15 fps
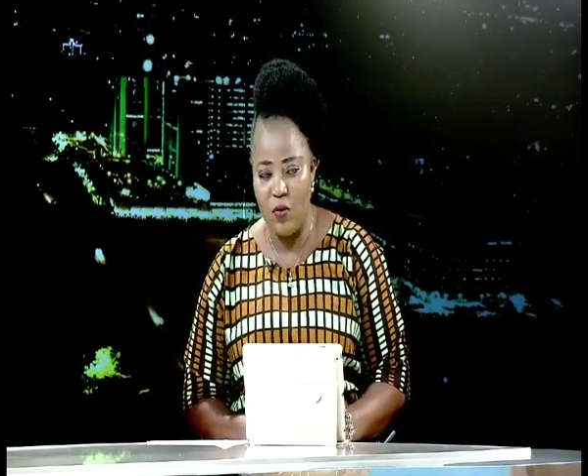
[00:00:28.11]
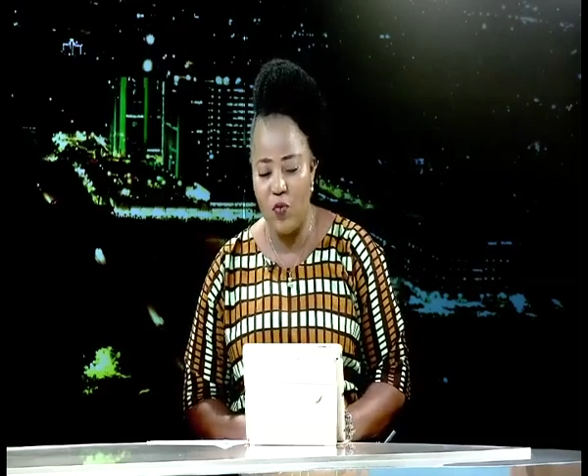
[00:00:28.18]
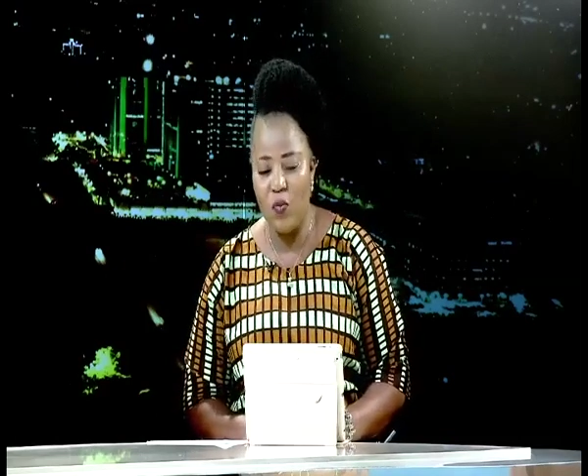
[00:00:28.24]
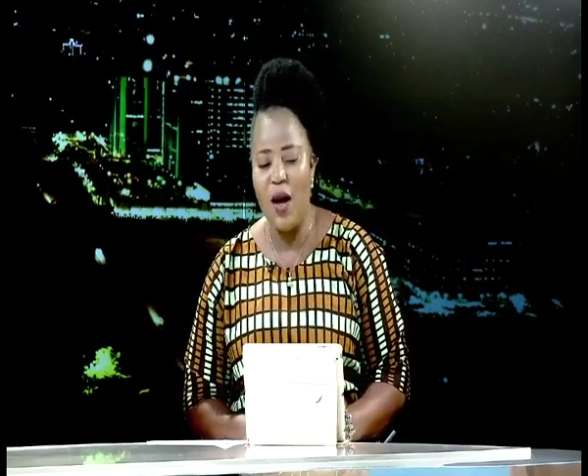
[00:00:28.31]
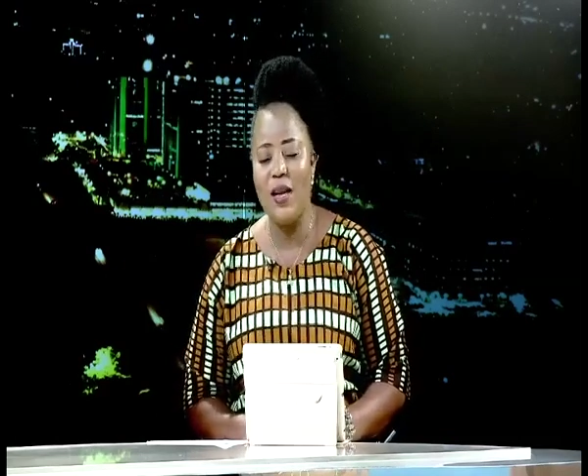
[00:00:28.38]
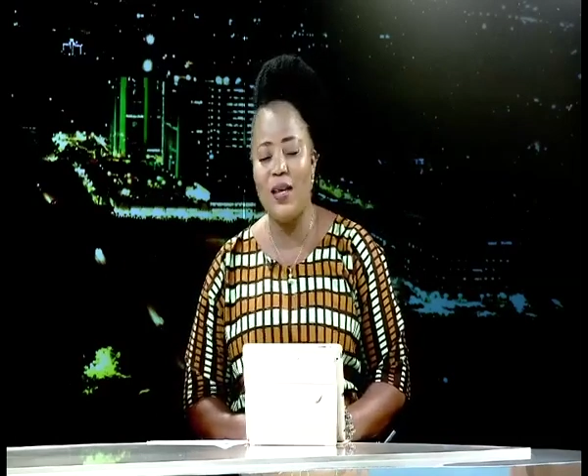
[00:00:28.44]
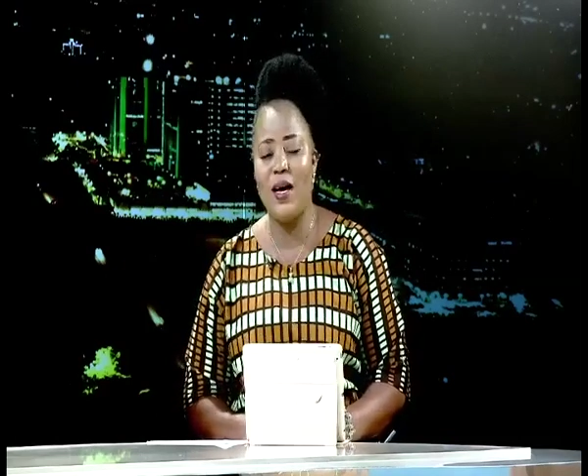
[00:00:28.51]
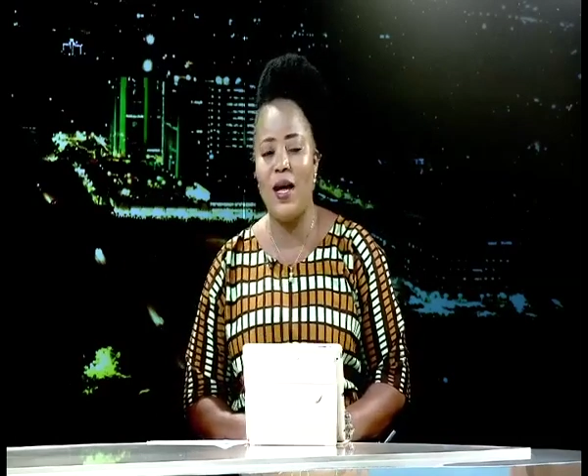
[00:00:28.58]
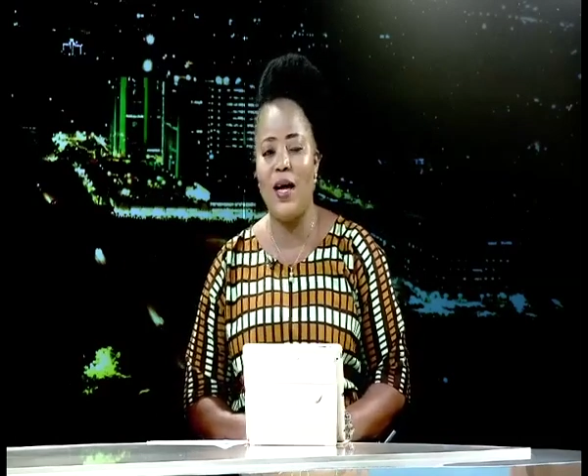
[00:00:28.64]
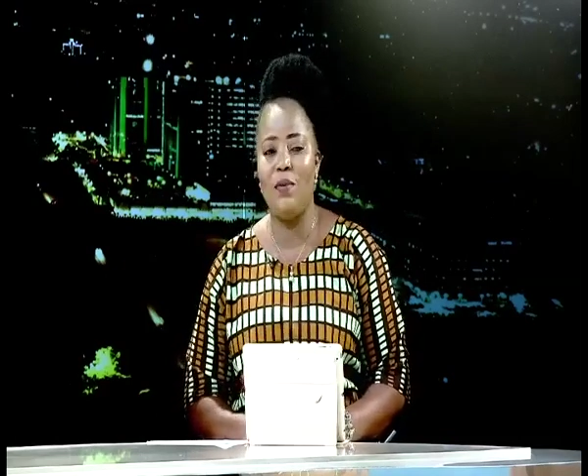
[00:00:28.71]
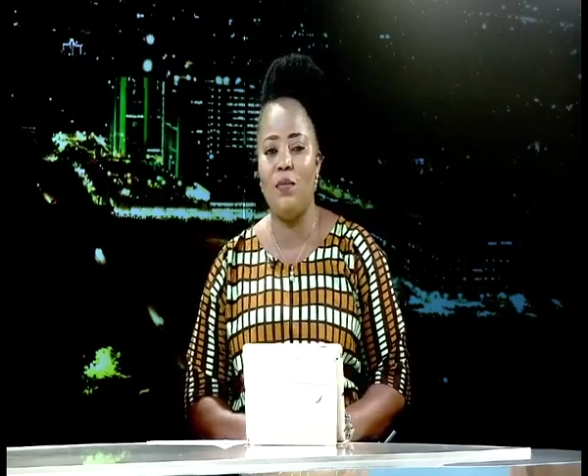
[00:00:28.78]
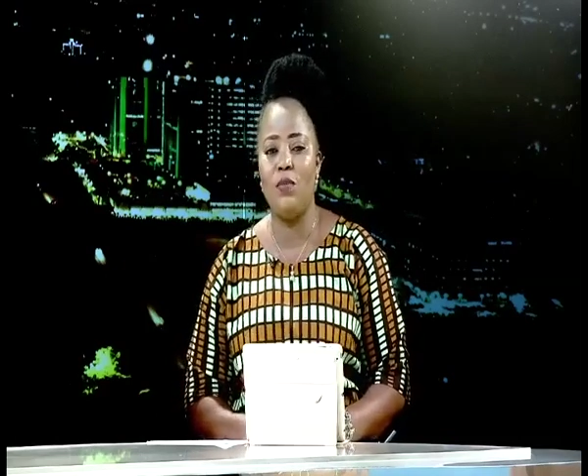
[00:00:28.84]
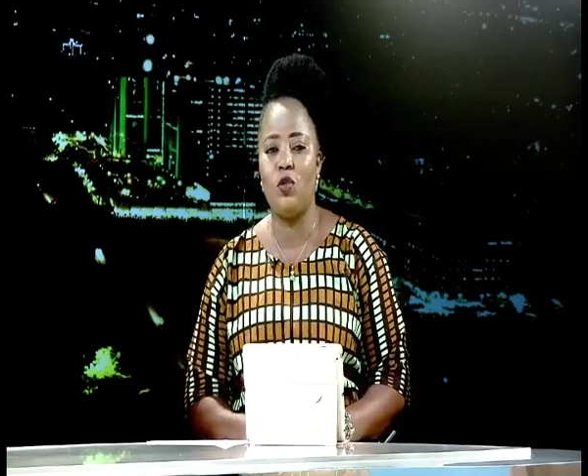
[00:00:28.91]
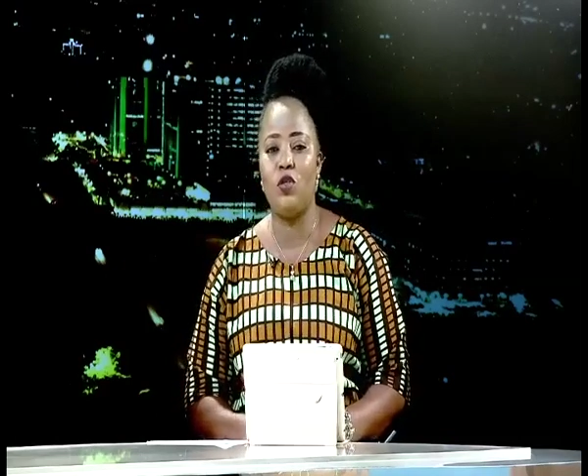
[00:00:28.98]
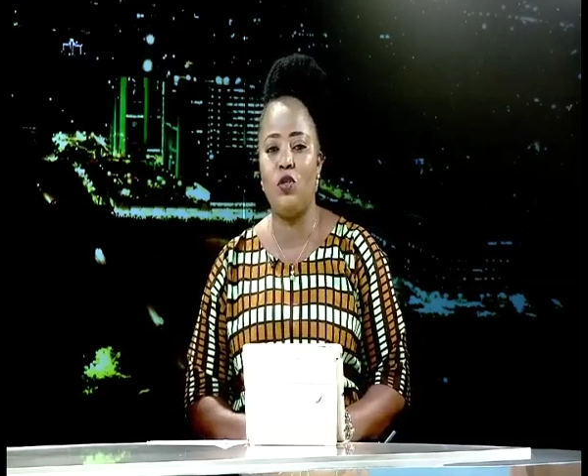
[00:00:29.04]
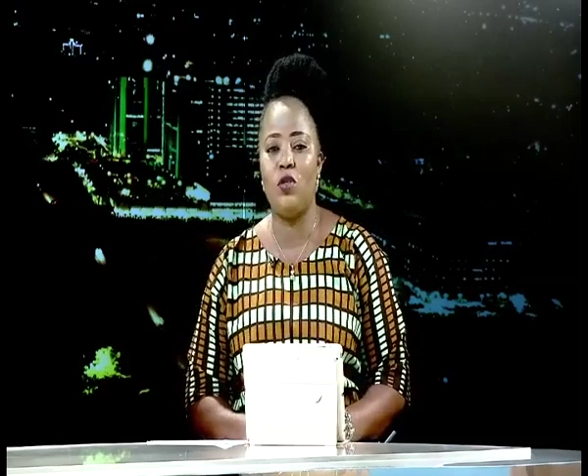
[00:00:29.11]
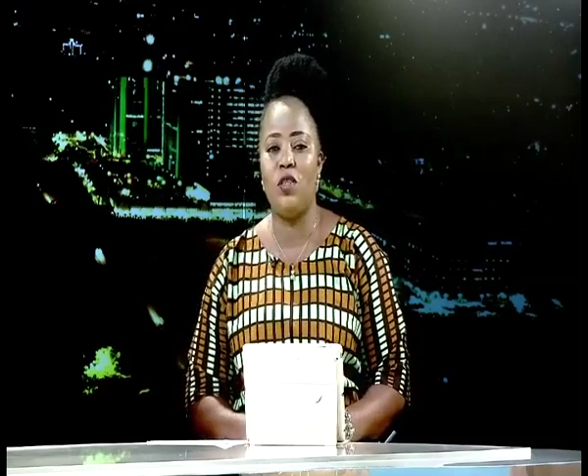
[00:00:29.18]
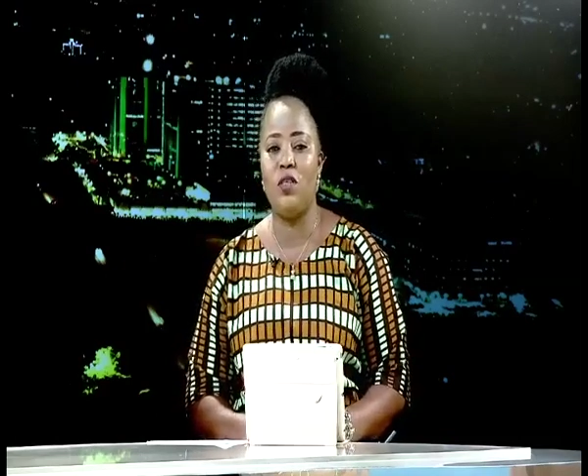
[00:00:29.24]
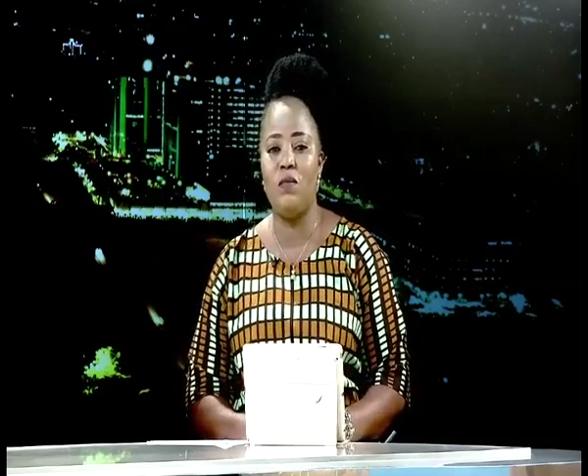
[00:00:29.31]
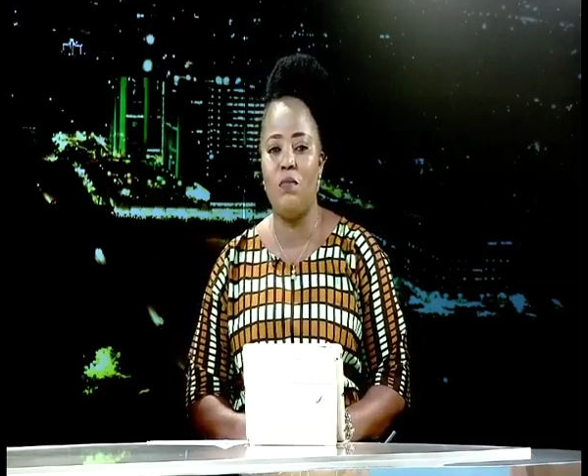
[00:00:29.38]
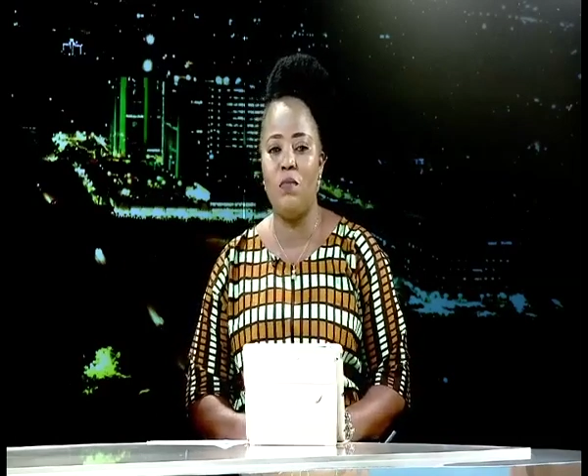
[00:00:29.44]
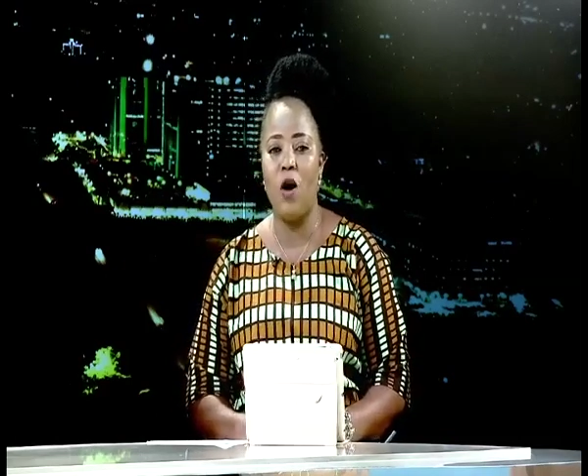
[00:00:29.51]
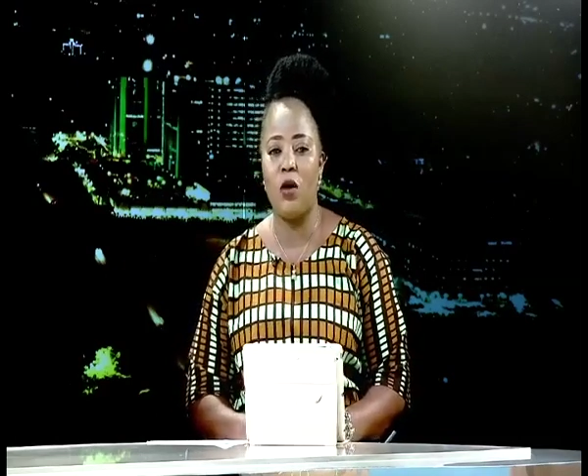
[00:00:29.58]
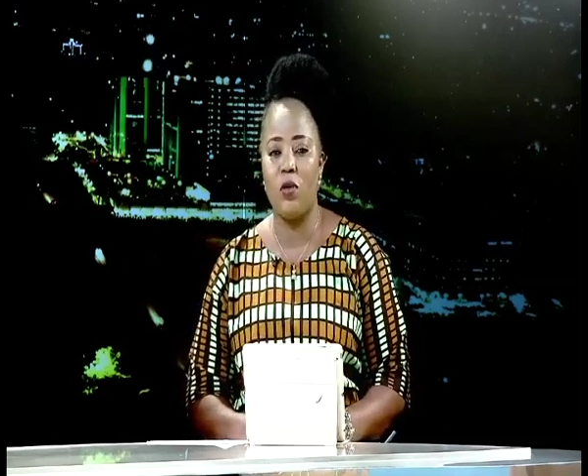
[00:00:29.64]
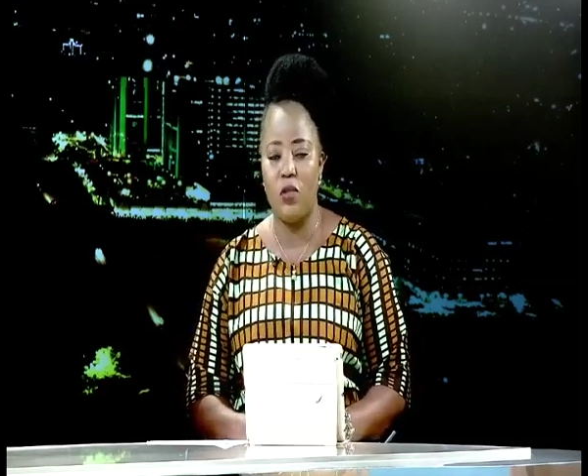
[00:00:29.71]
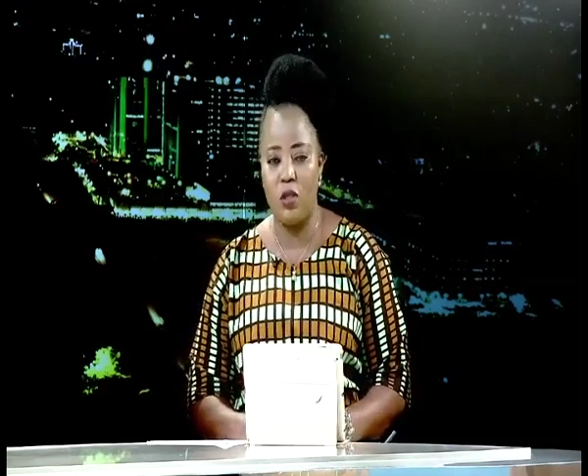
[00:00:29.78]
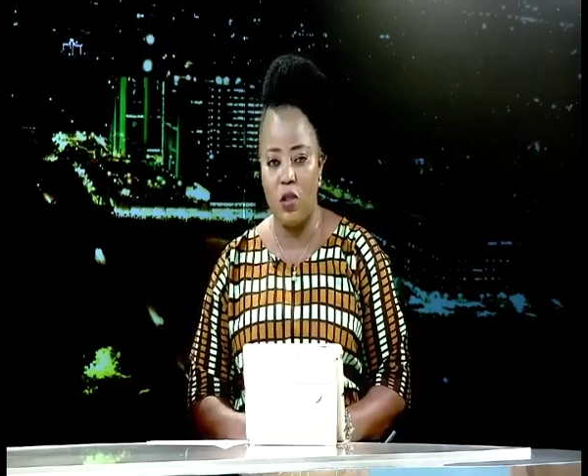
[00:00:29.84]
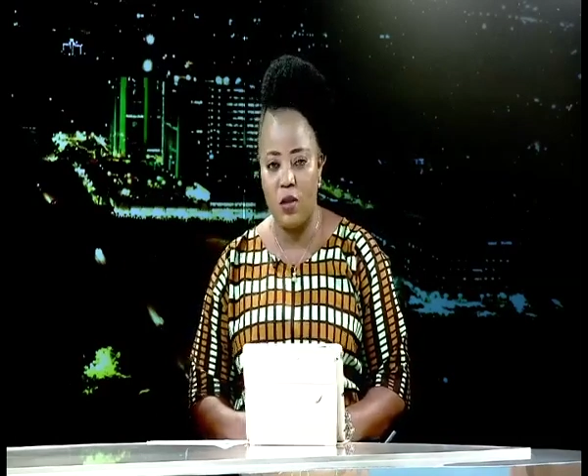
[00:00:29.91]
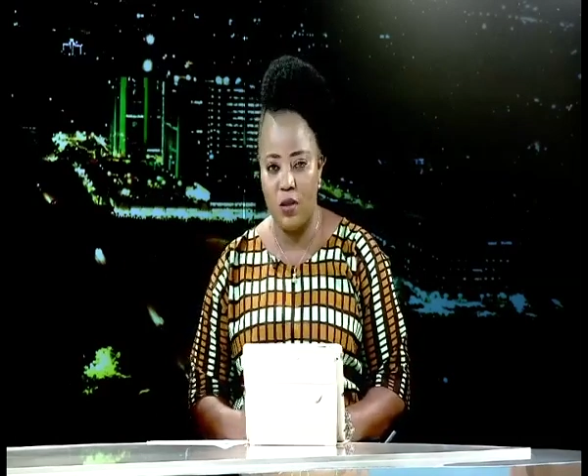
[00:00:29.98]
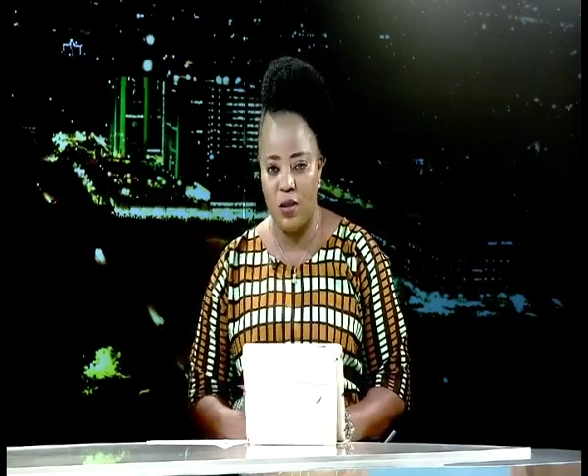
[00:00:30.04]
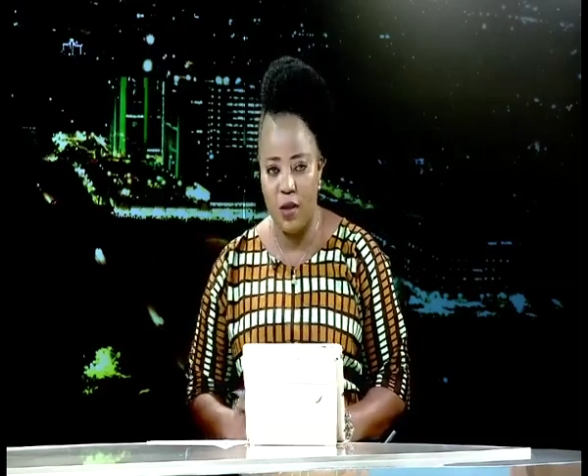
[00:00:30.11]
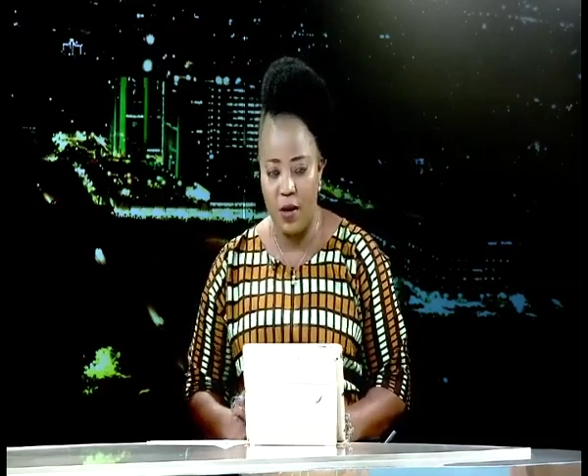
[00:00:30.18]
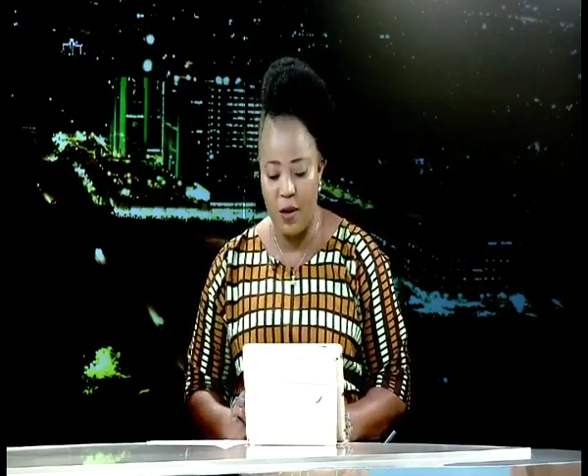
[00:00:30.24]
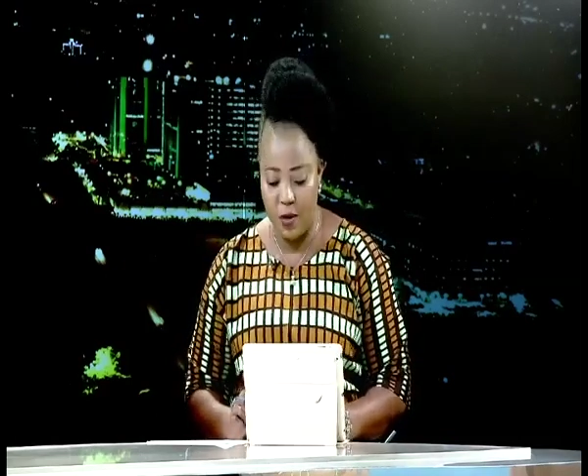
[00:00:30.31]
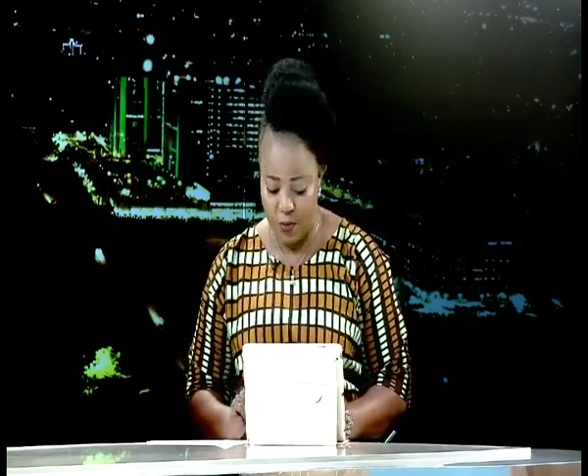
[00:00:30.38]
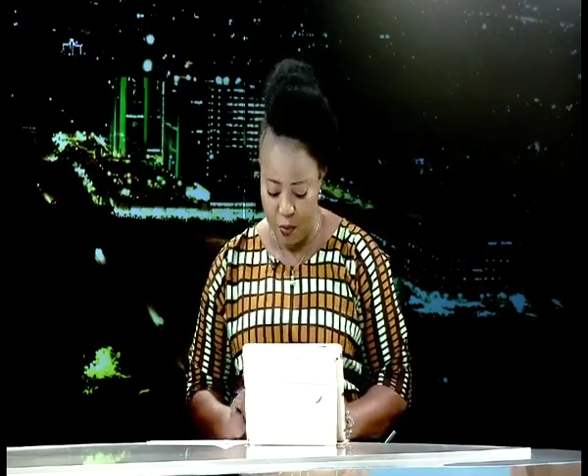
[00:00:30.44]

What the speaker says: Welcome to Democracy Today.